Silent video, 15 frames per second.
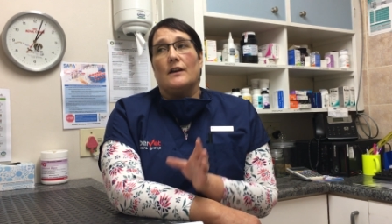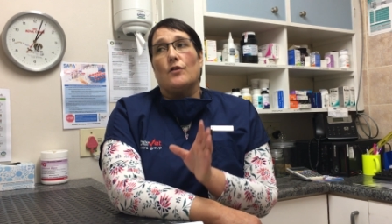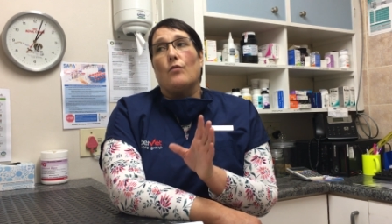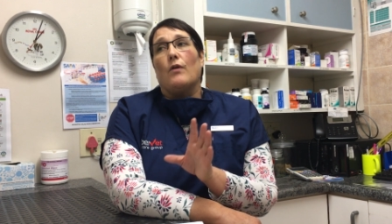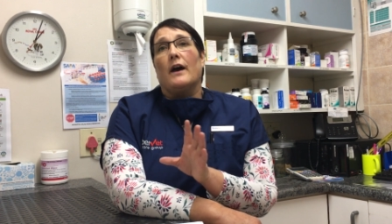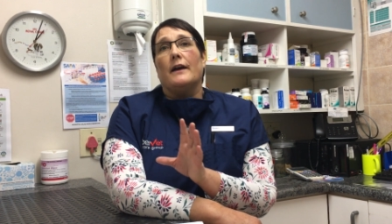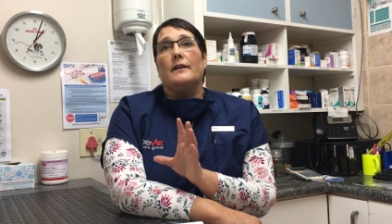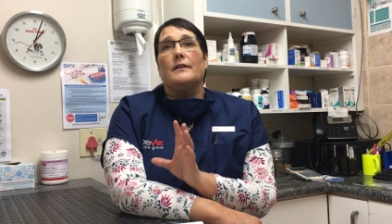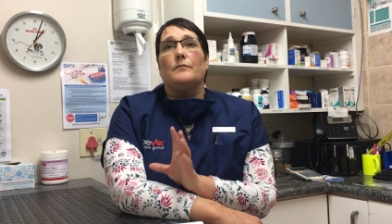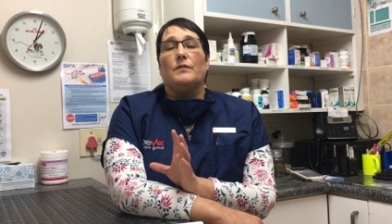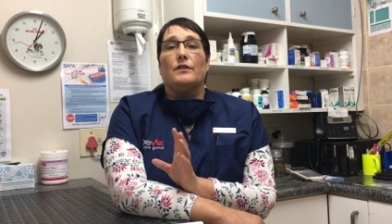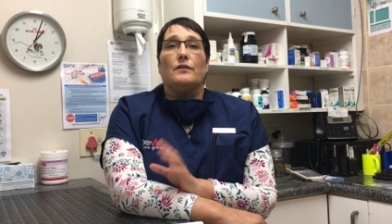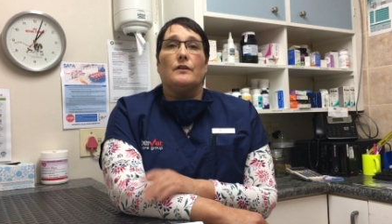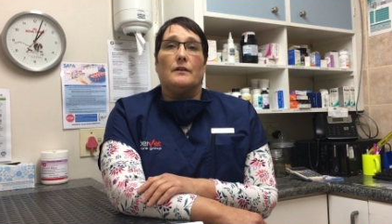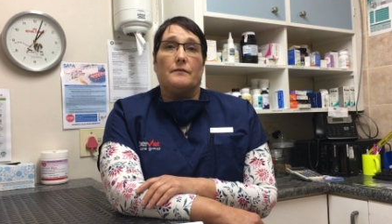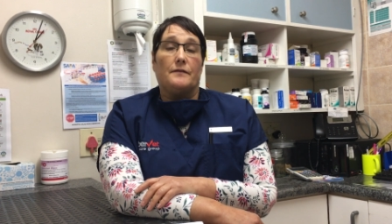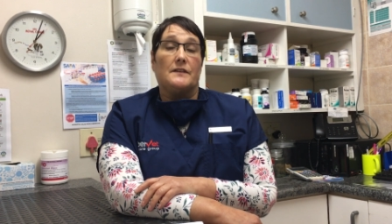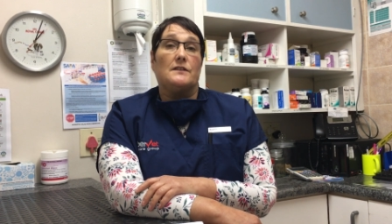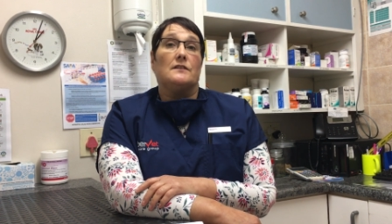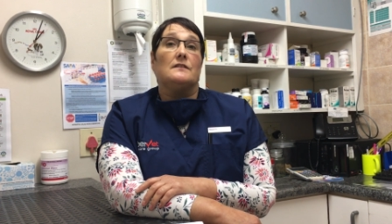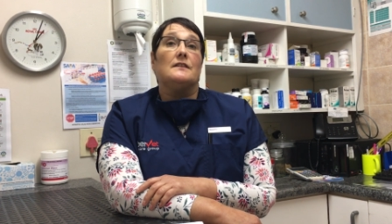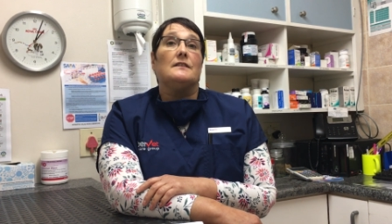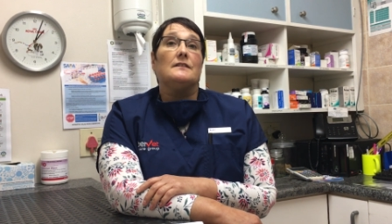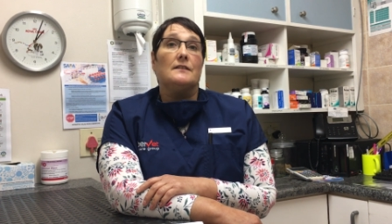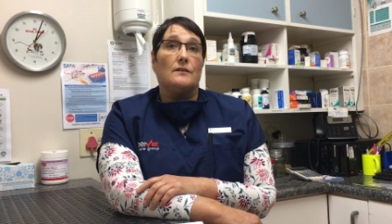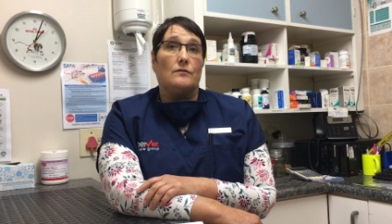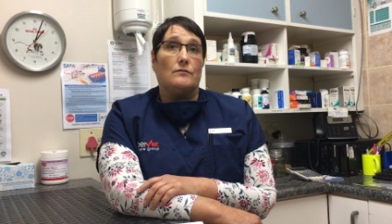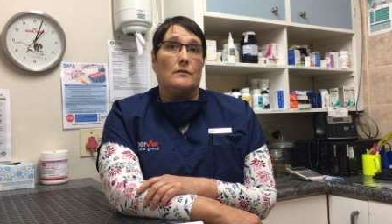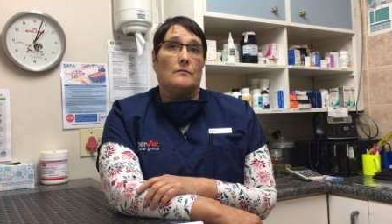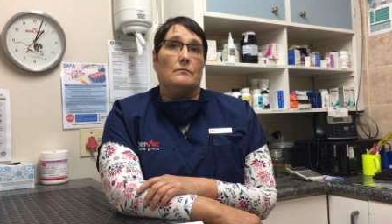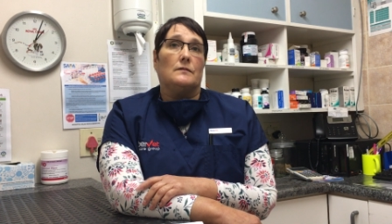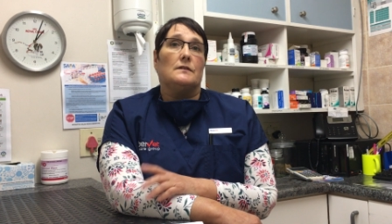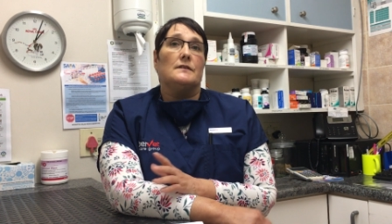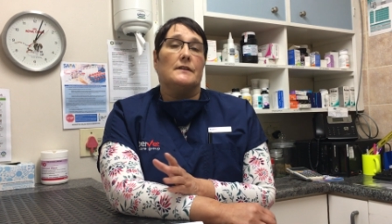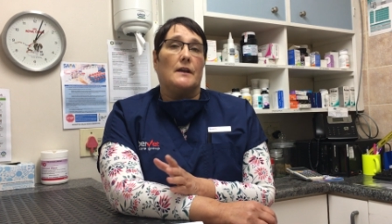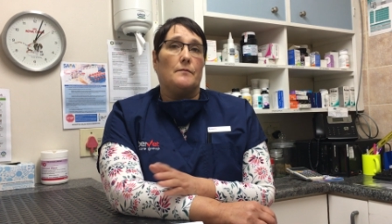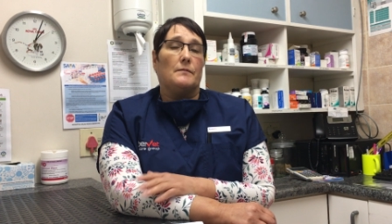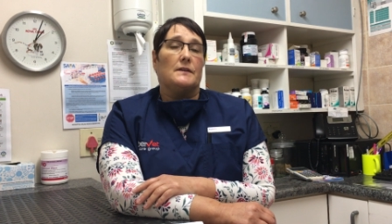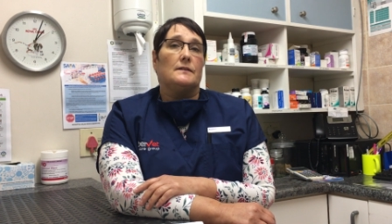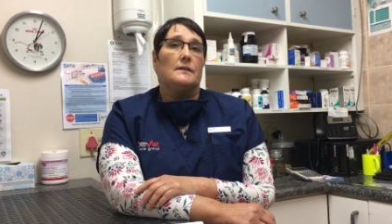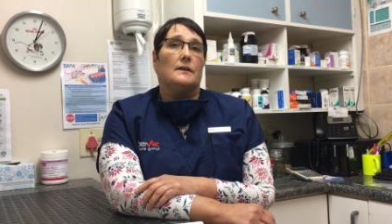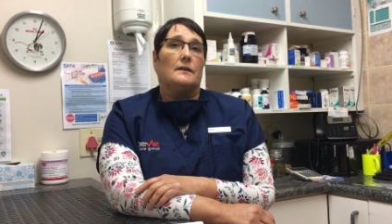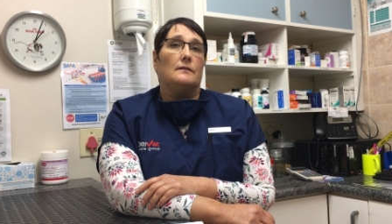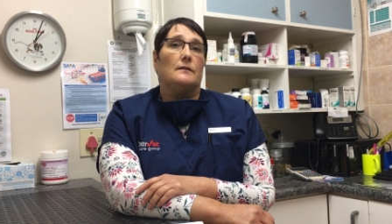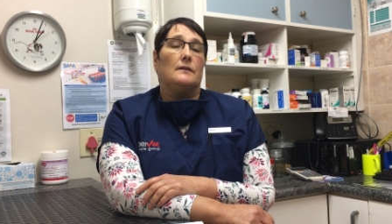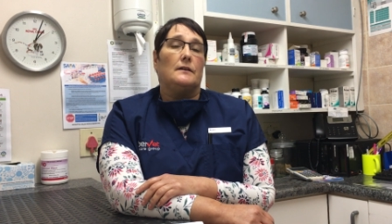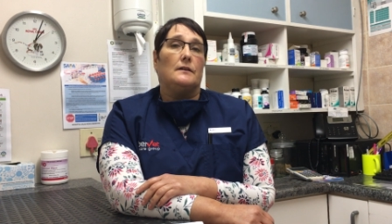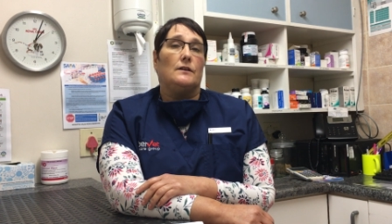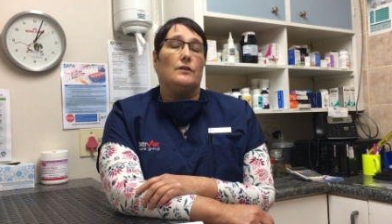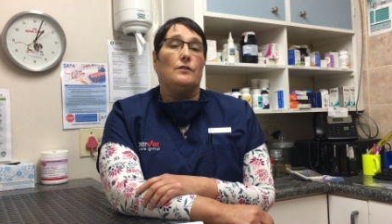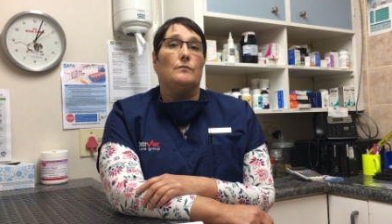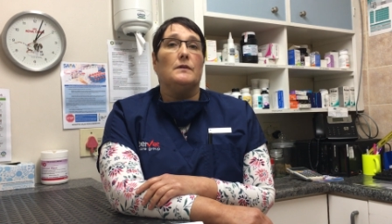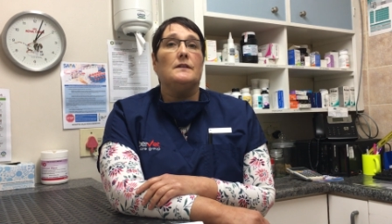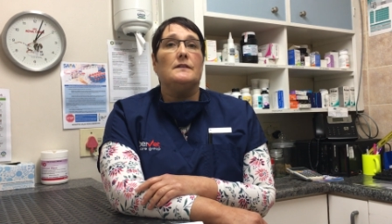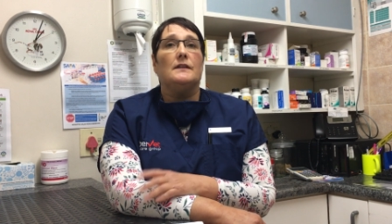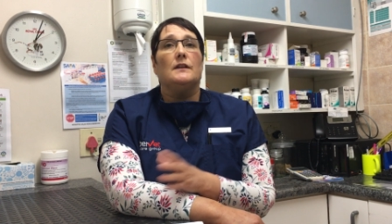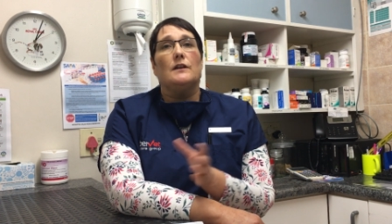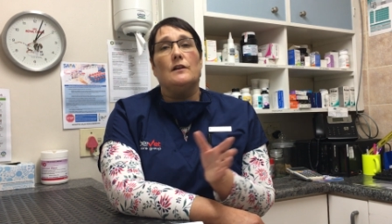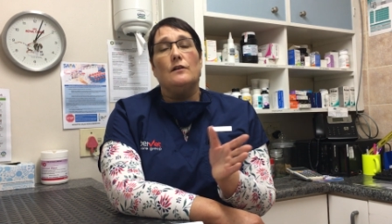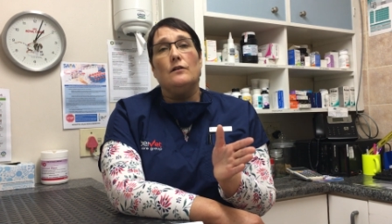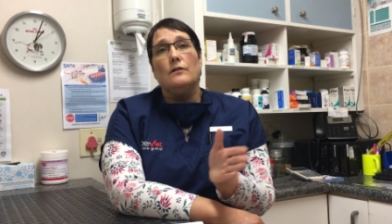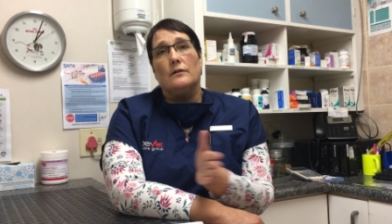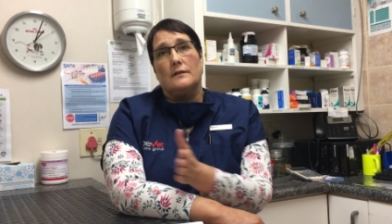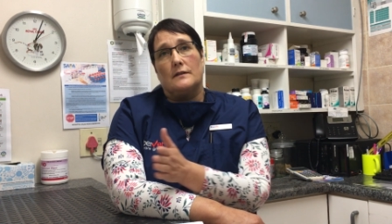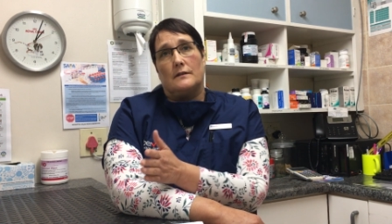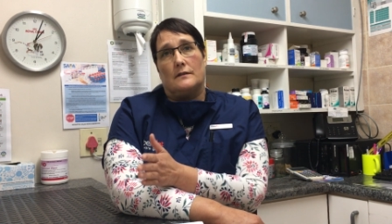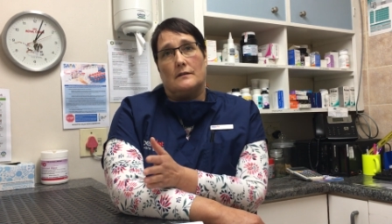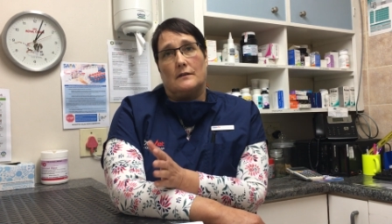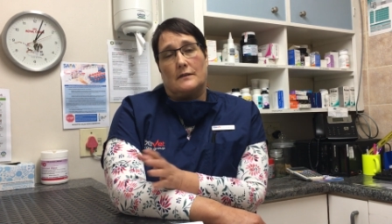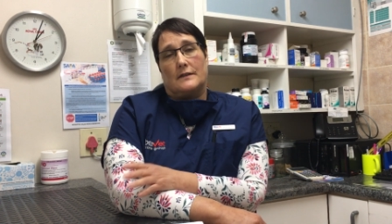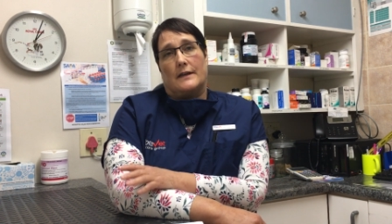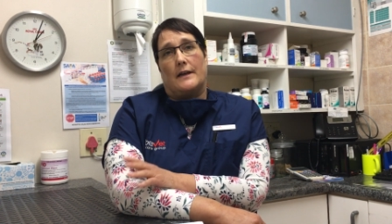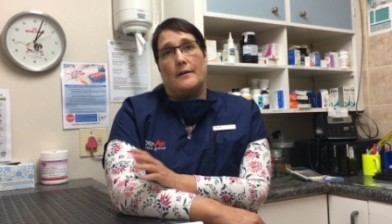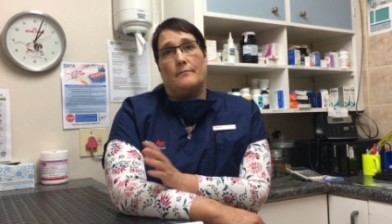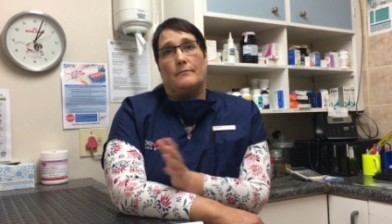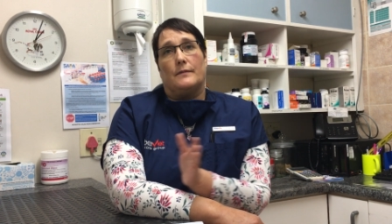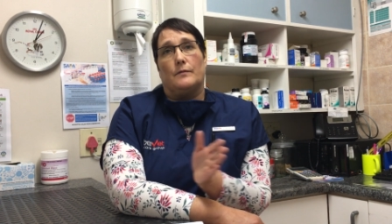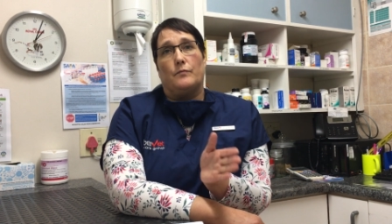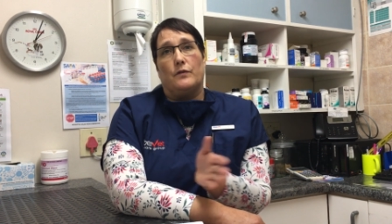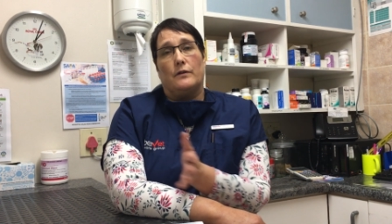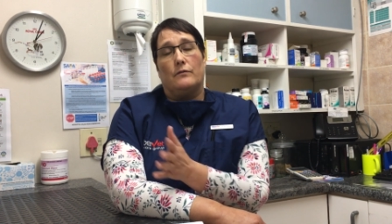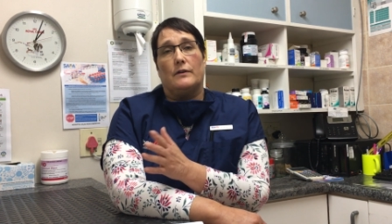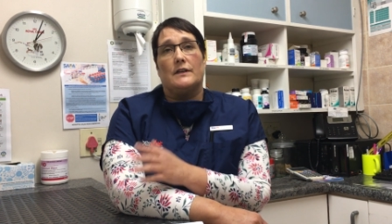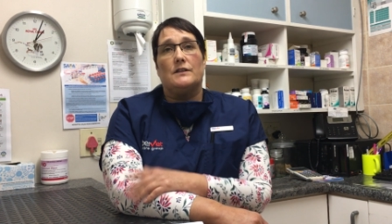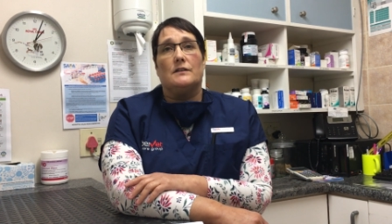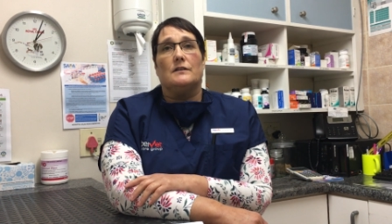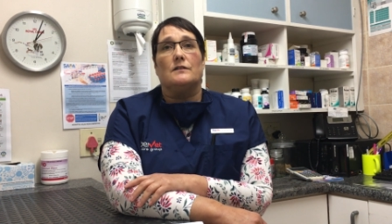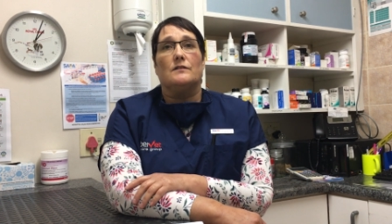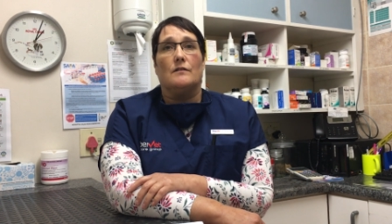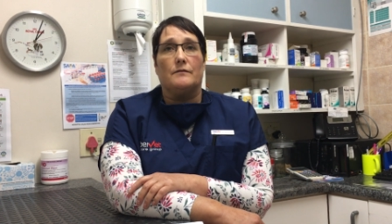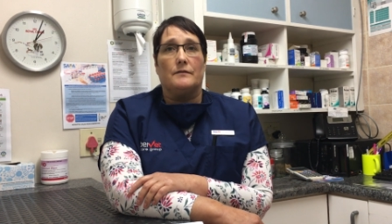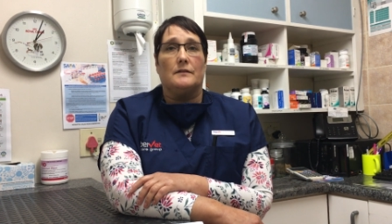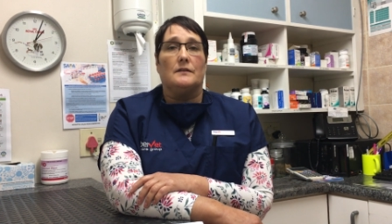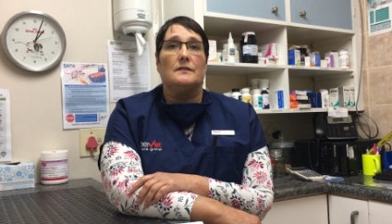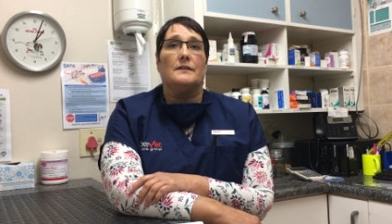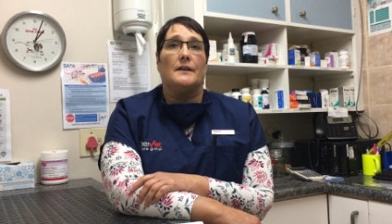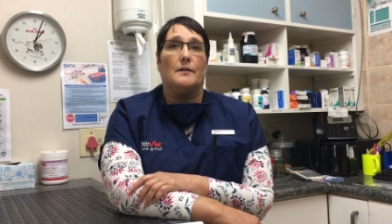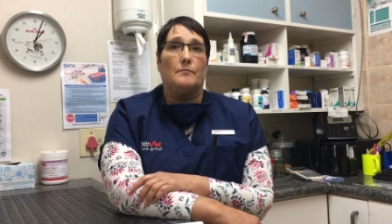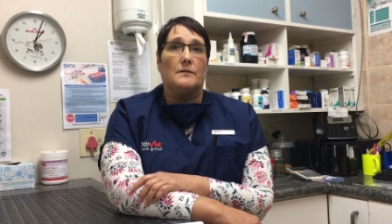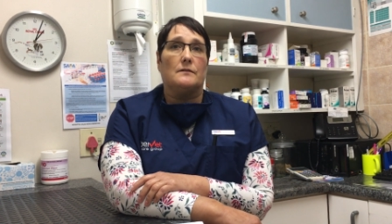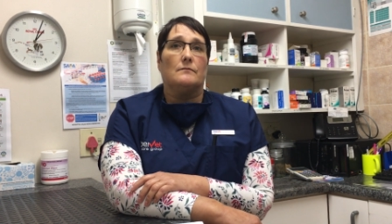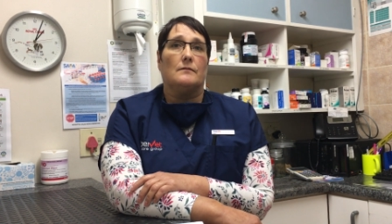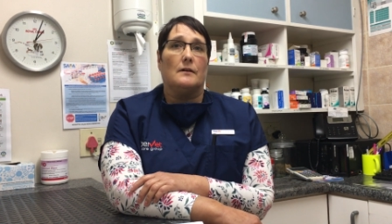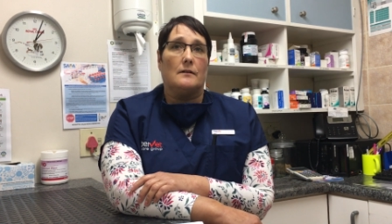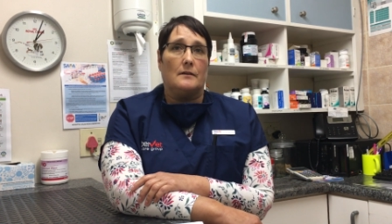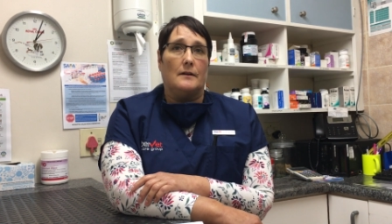acquired immunodeficiency syndrome, the same as in humans, and it looks the same. The progression is often the same as well.